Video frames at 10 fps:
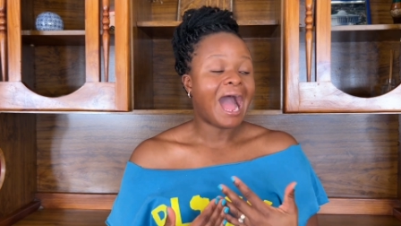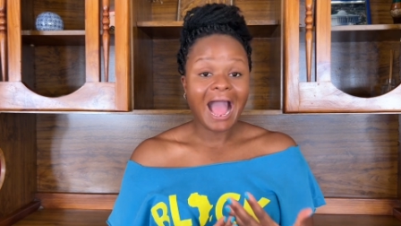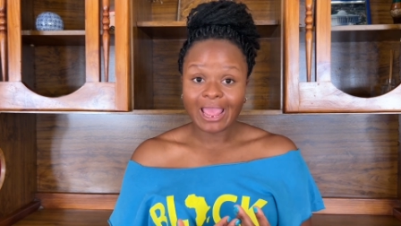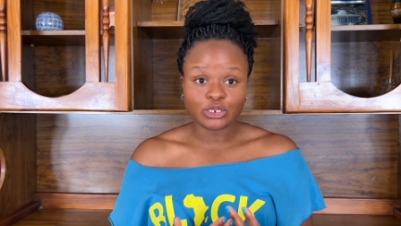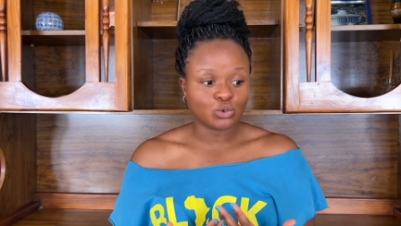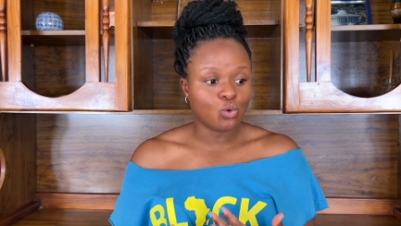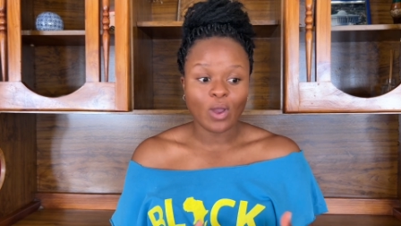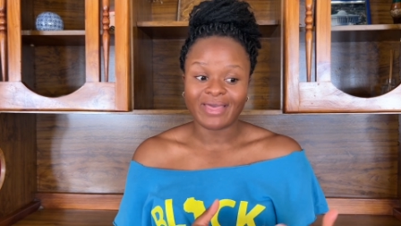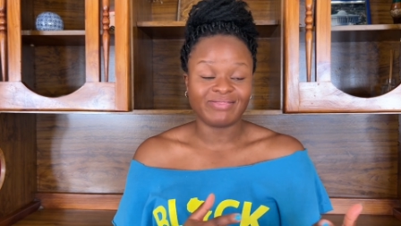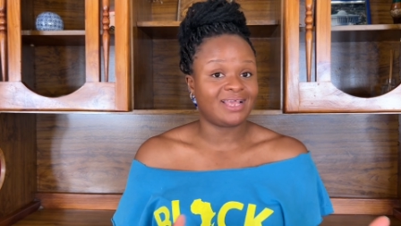I do
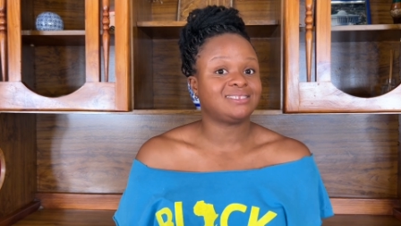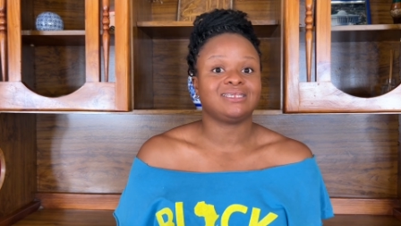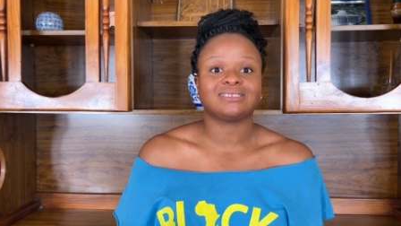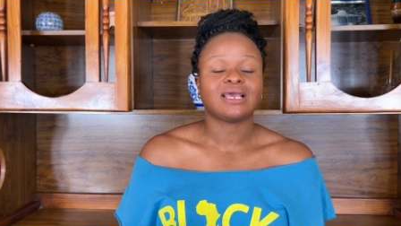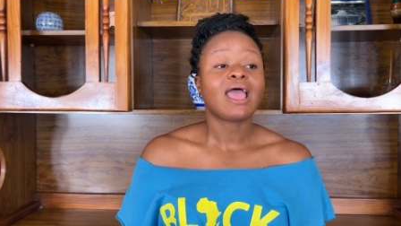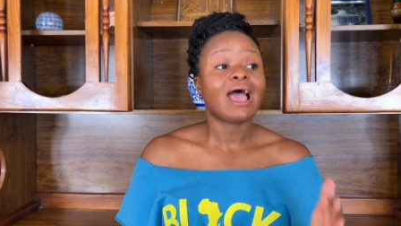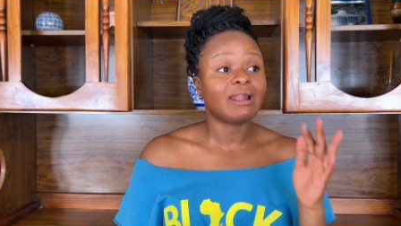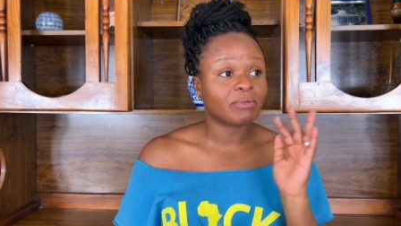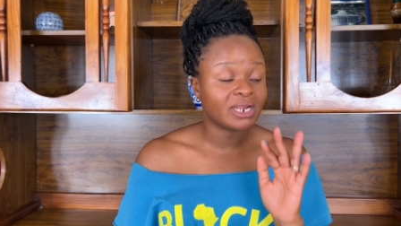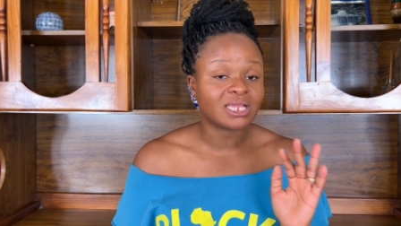and that's it. And
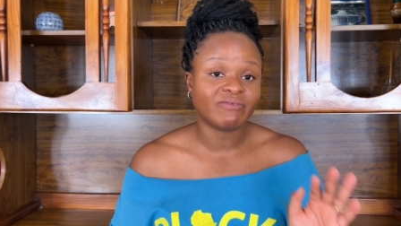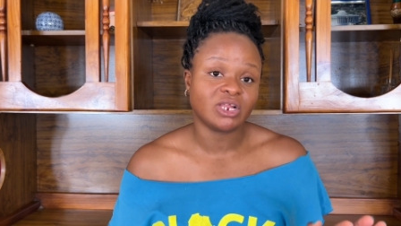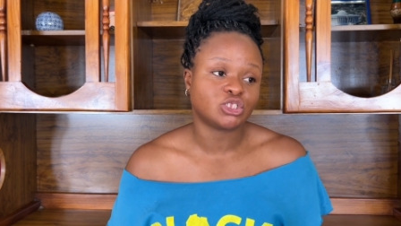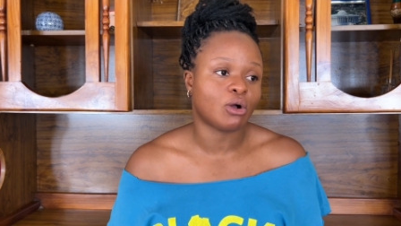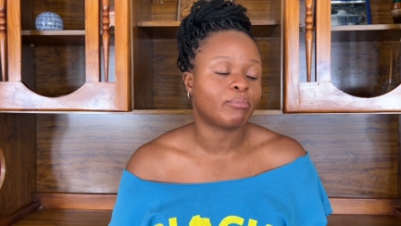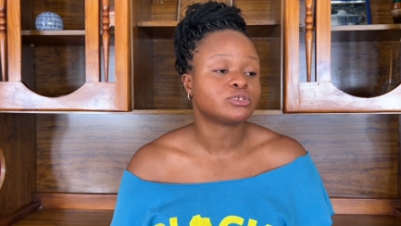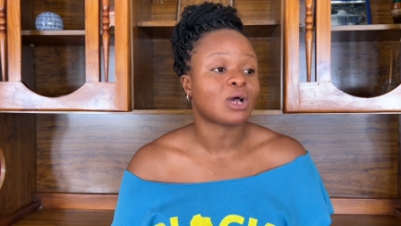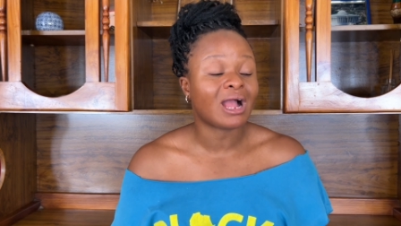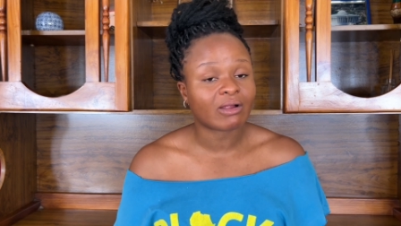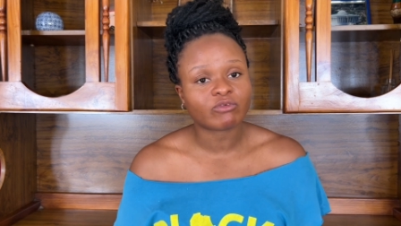I'm going to give an example. So
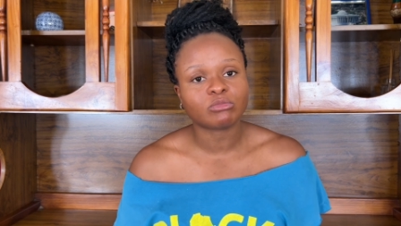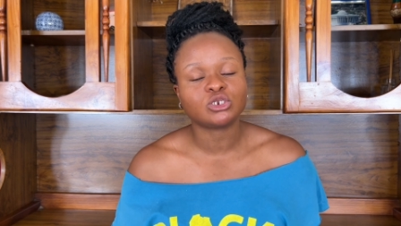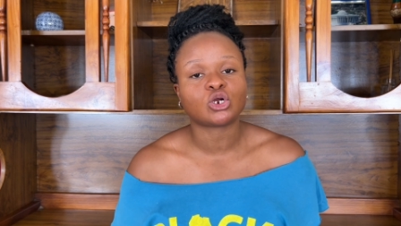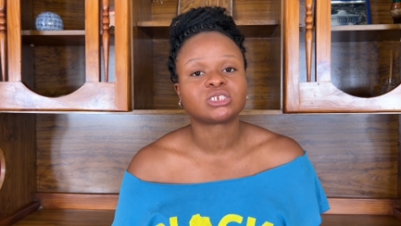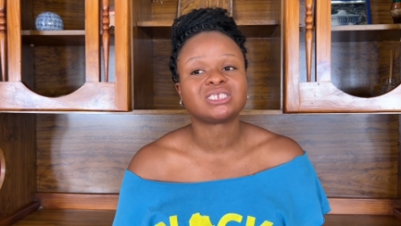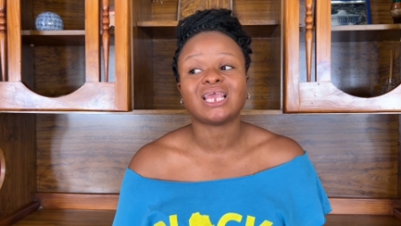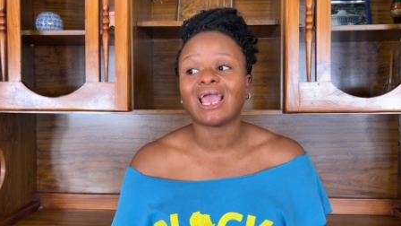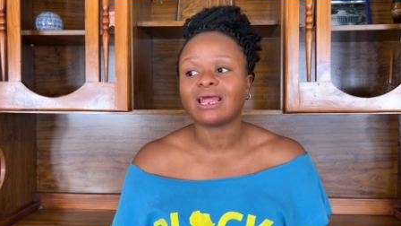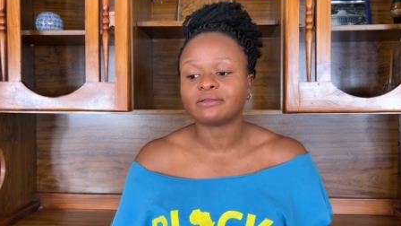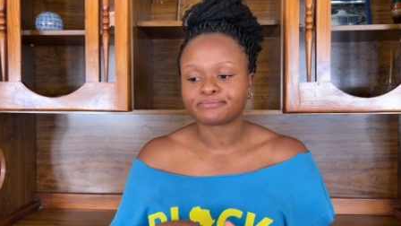I come from the DRC,
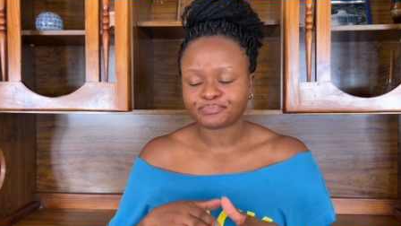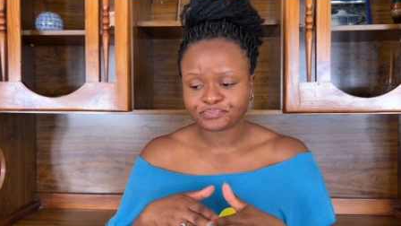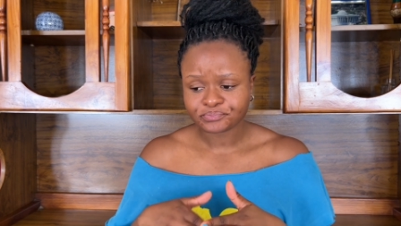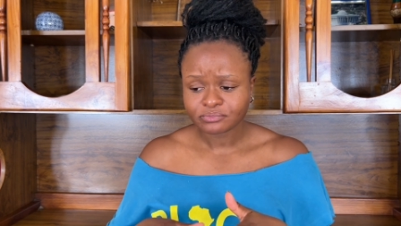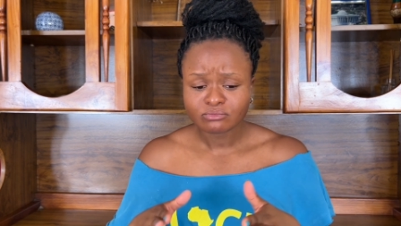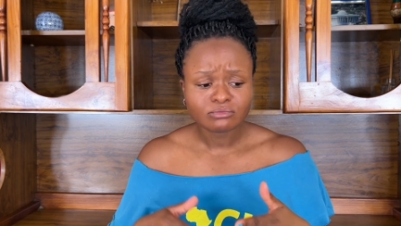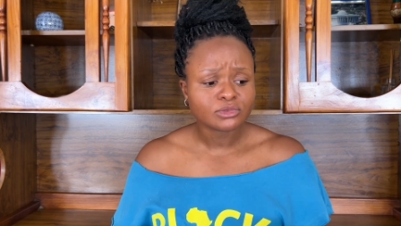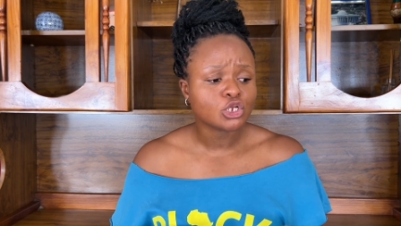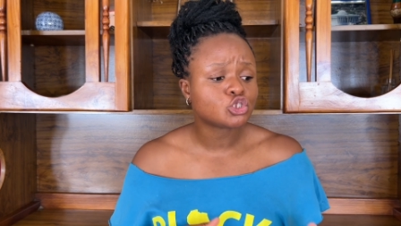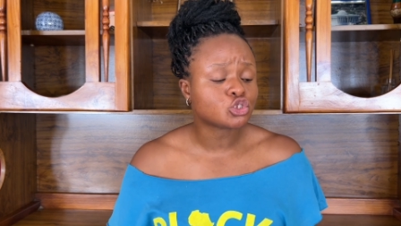and
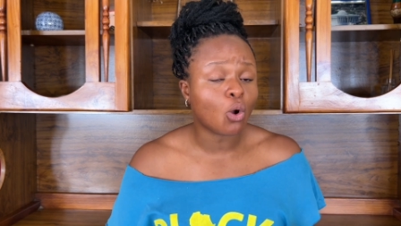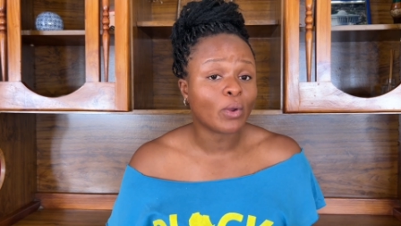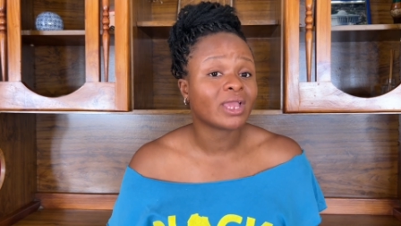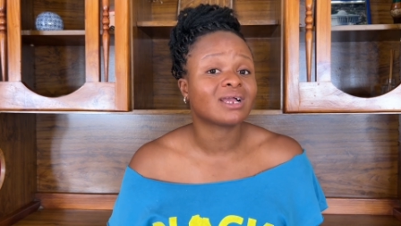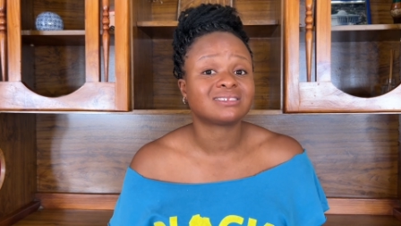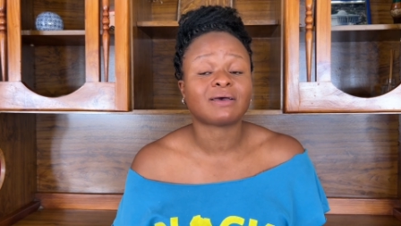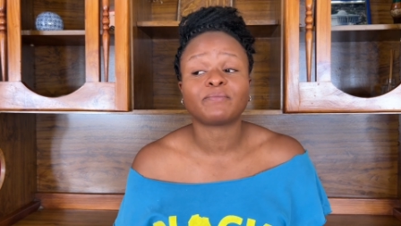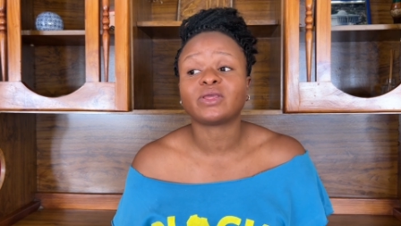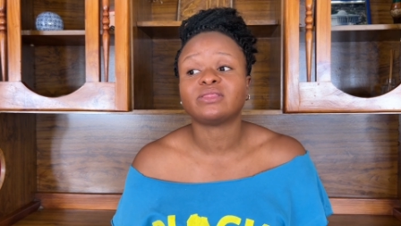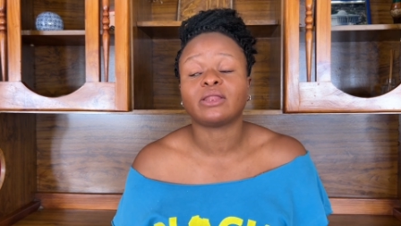sewing is
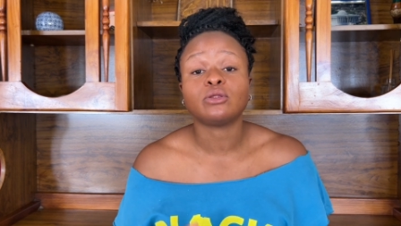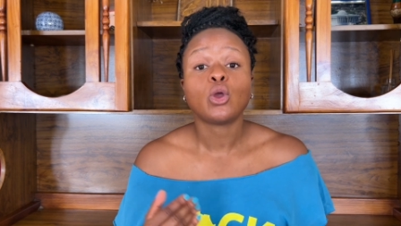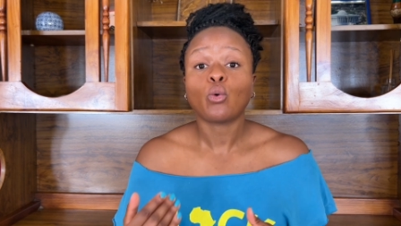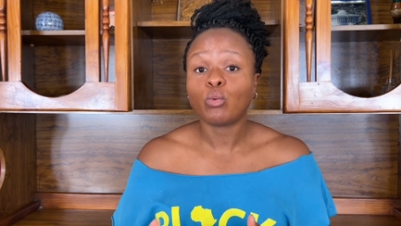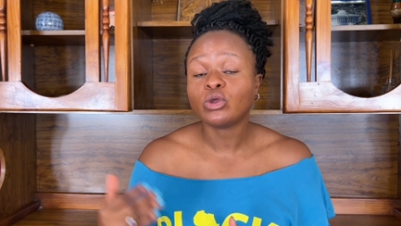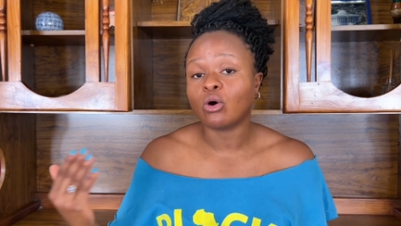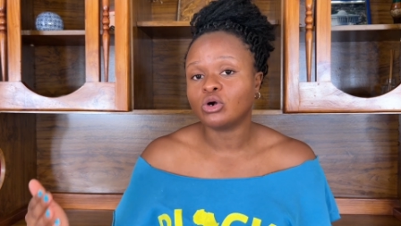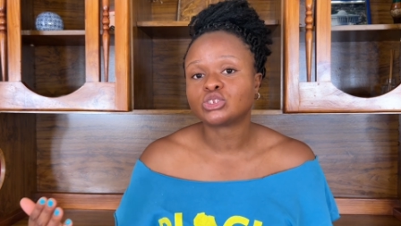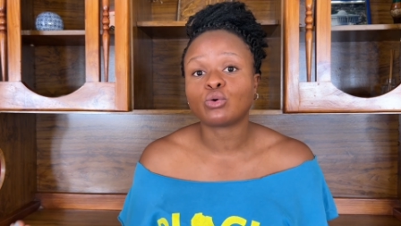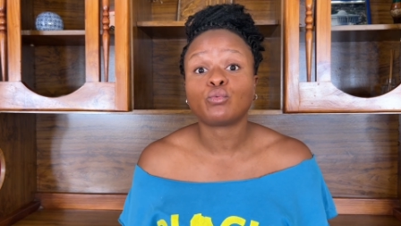something that we are
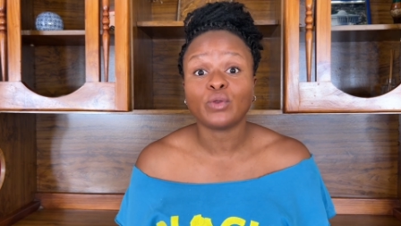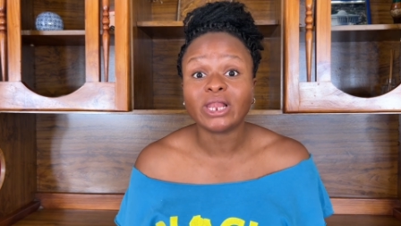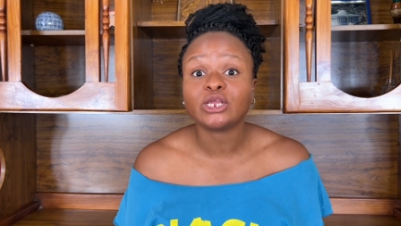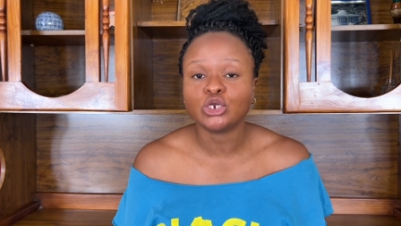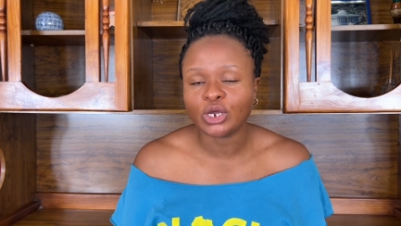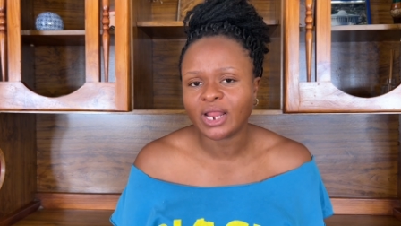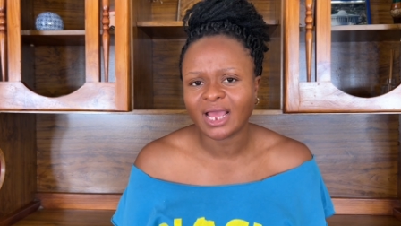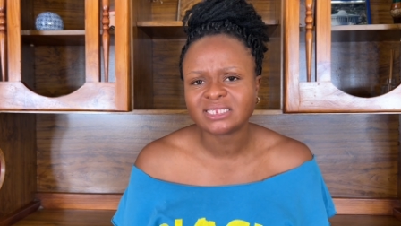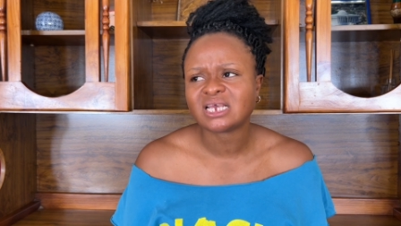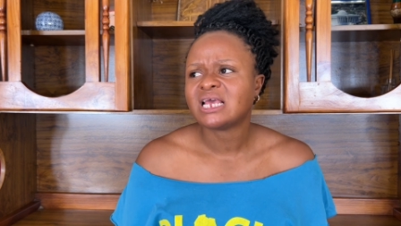also really good at.